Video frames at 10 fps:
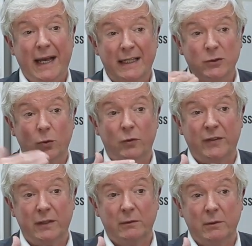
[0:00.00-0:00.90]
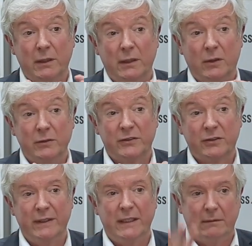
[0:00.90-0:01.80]
and also on
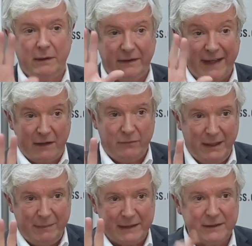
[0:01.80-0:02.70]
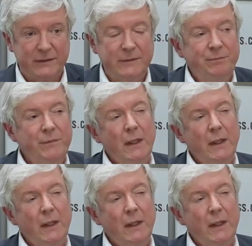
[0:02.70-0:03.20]
screen. That really matters.